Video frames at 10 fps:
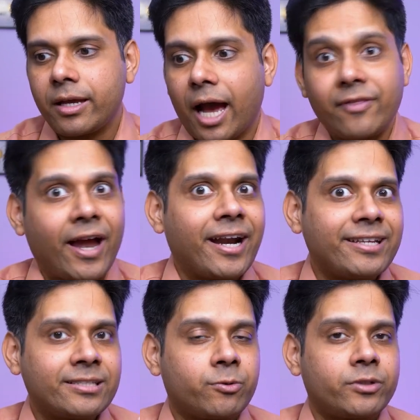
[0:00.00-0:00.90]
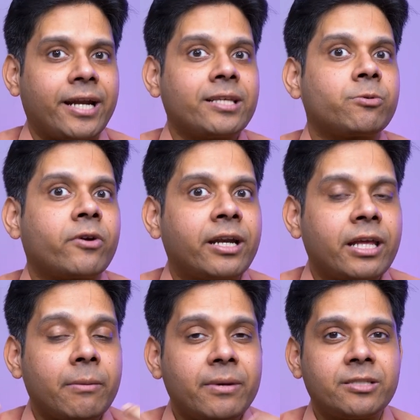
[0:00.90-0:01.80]
And that has
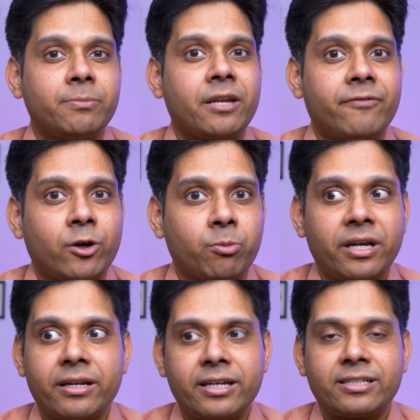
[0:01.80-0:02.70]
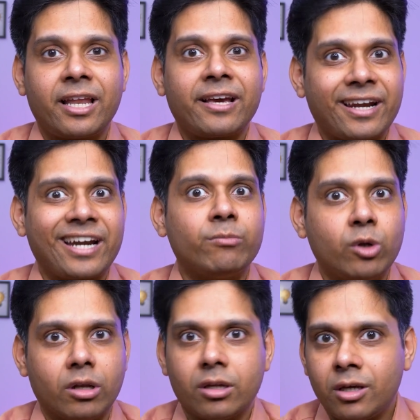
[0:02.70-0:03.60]
provided immense benefit to me. It's like Red
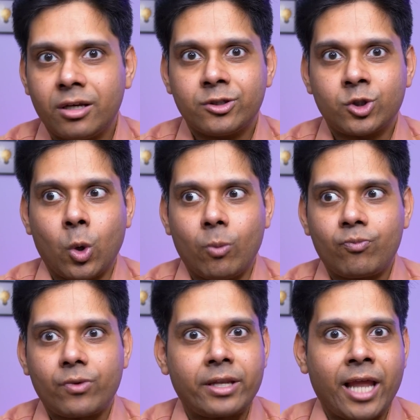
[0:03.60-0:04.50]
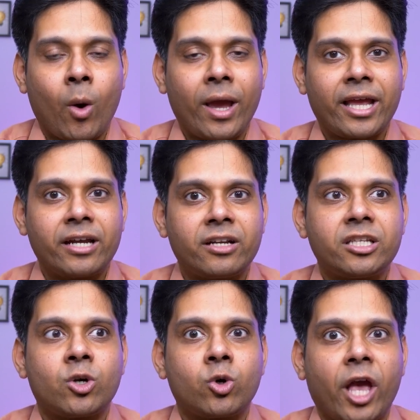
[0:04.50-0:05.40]
Bull. So now I can
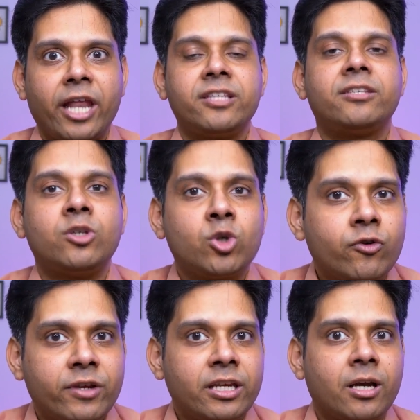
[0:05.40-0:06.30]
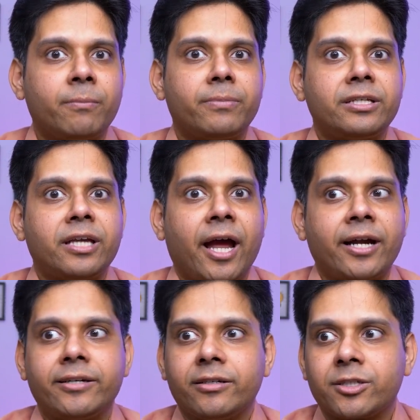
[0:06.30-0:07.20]
reach out to any CEO of any company
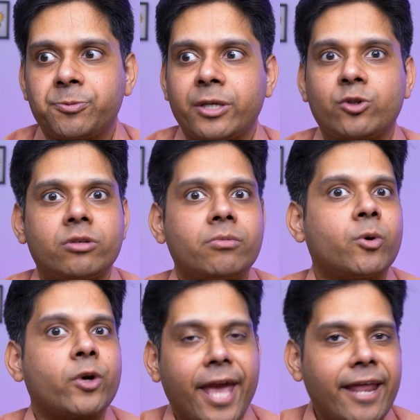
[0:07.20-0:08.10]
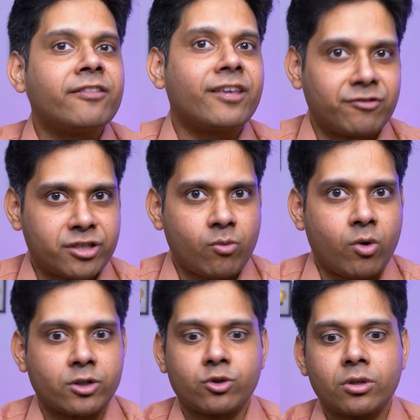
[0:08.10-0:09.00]
and speak to them about anything which I
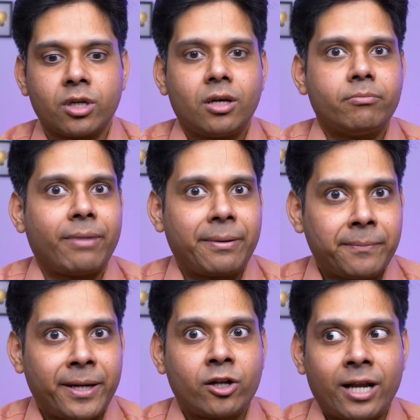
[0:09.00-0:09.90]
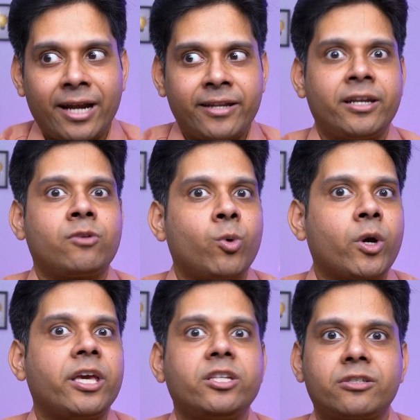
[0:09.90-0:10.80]
want. So my mentor had a
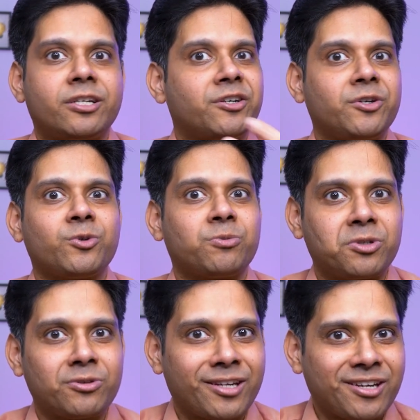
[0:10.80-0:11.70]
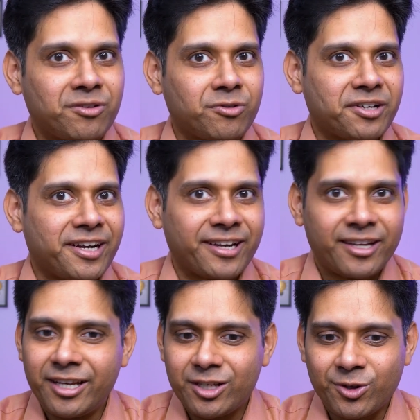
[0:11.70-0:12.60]
network. He just introduced me to that network, right?
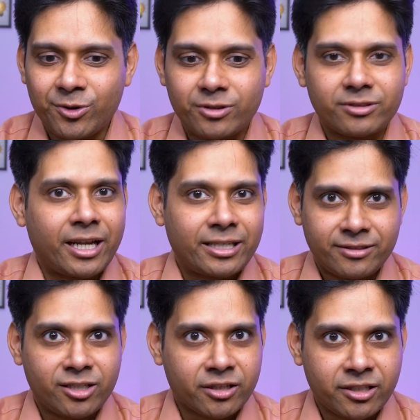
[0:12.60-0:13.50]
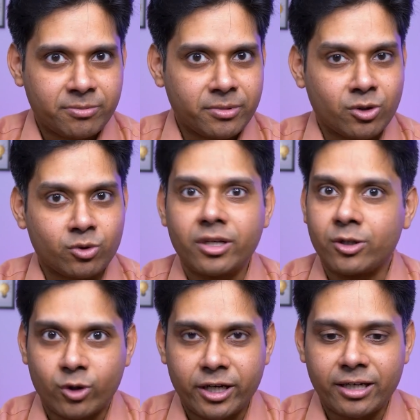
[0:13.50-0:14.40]
So that's Jagdish
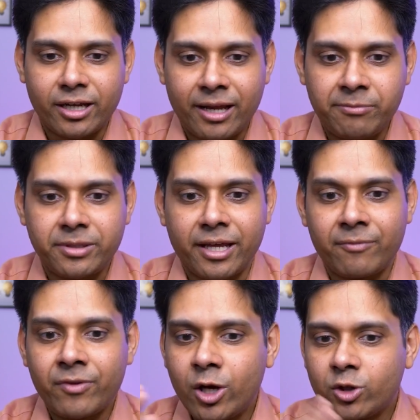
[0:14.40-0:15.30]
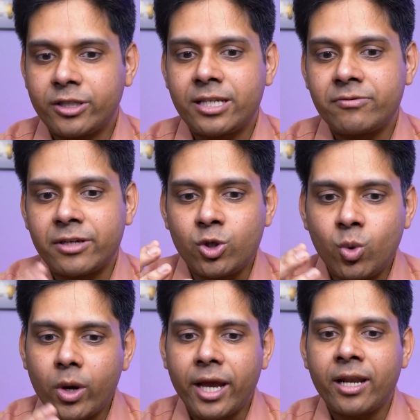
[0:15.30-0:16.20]
Mitursar. So he helped me there. So that is where
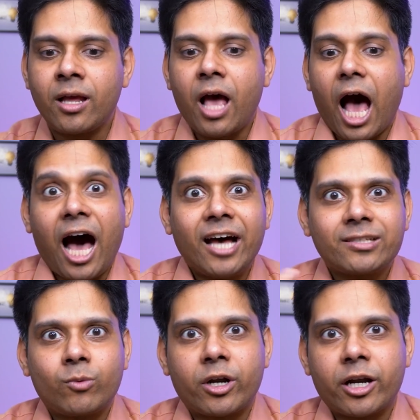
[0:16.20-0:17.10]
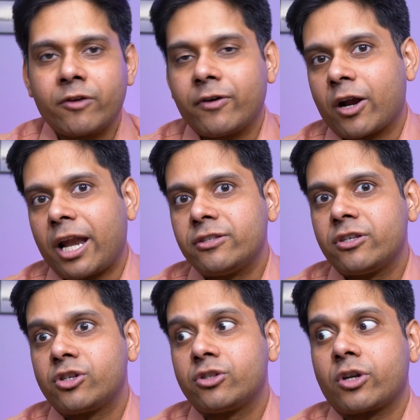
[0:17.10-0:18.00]
you can ask what kind of
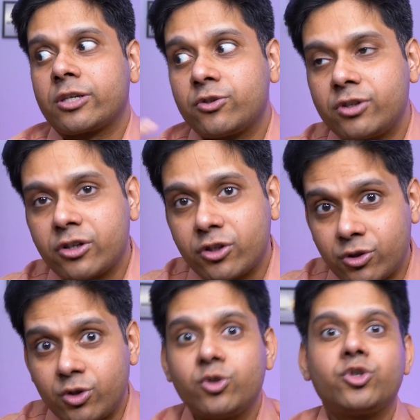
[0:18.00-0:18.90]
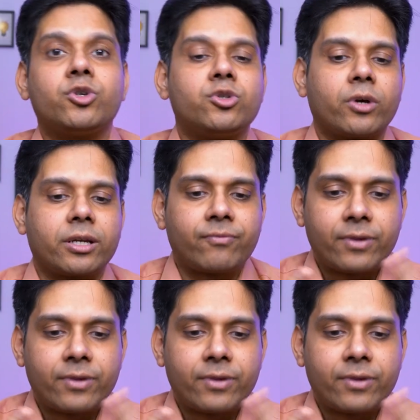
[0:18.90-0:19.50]
organizations or associations you should join.